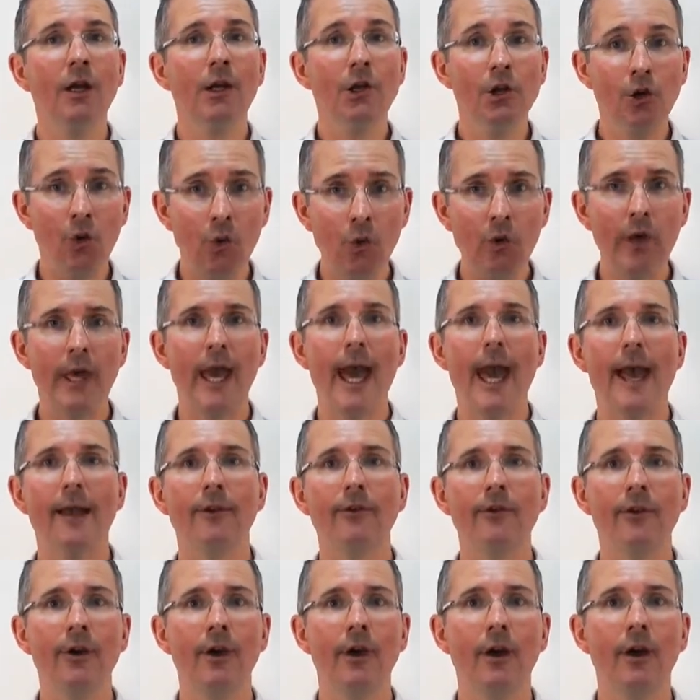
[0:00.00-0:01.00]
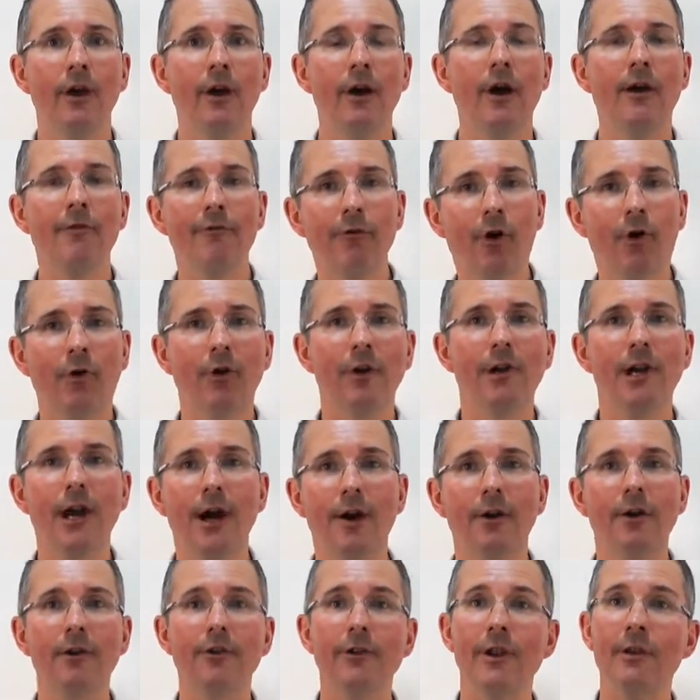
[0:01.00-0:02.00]
you'll get a foreign
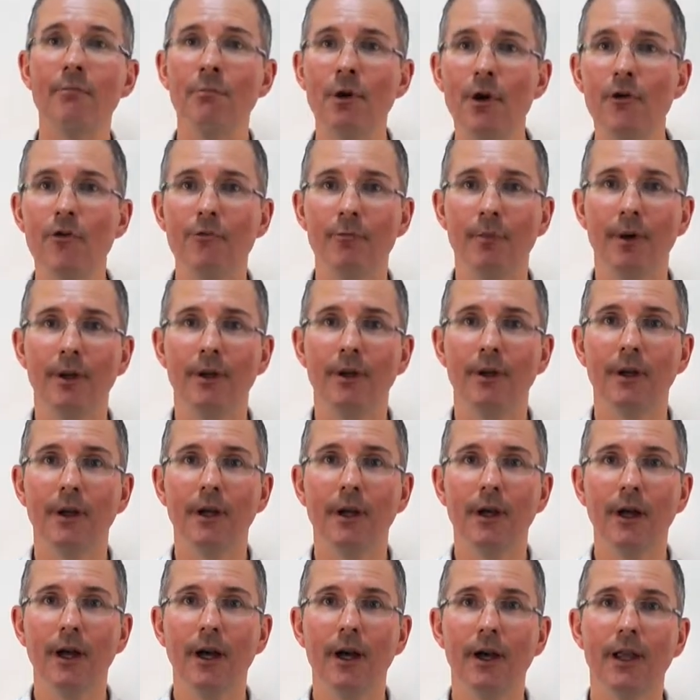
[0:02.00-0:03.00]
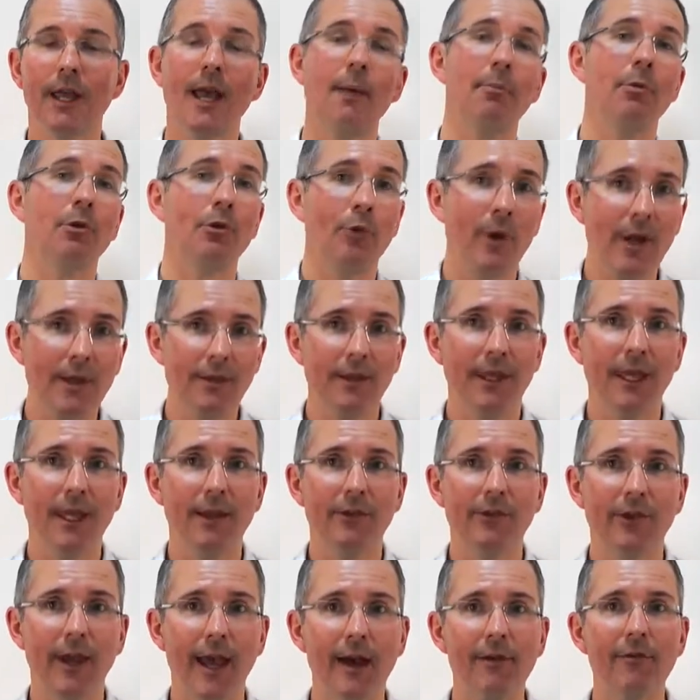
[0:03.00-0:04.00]
currency movement, okay, between
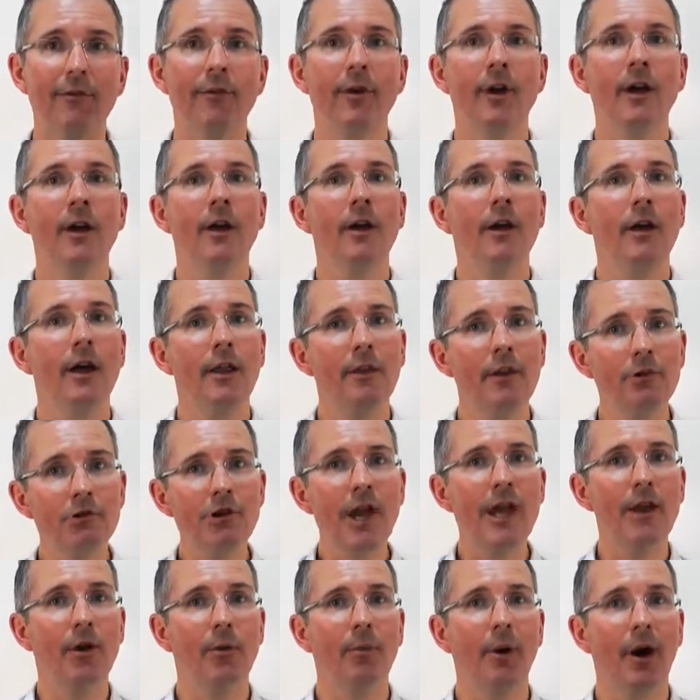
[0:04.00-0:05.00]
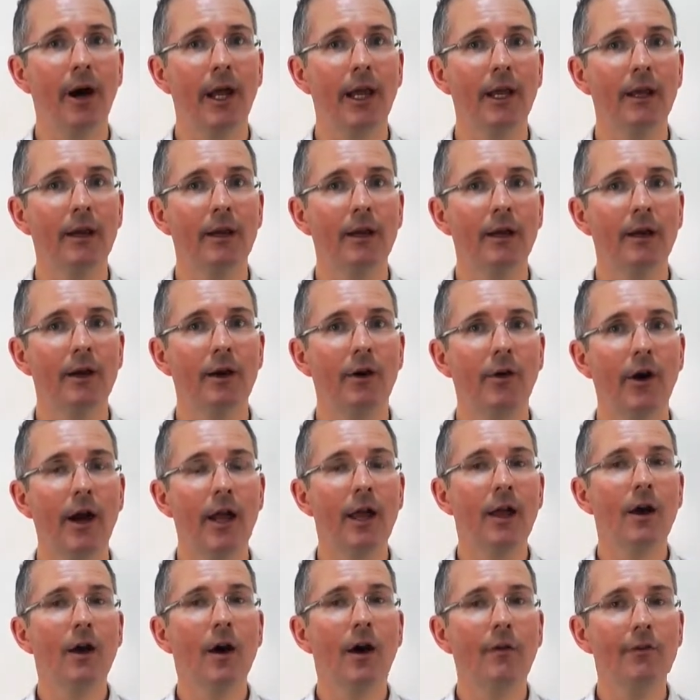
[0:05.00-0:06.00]
the ETF and the share you're buying, all right?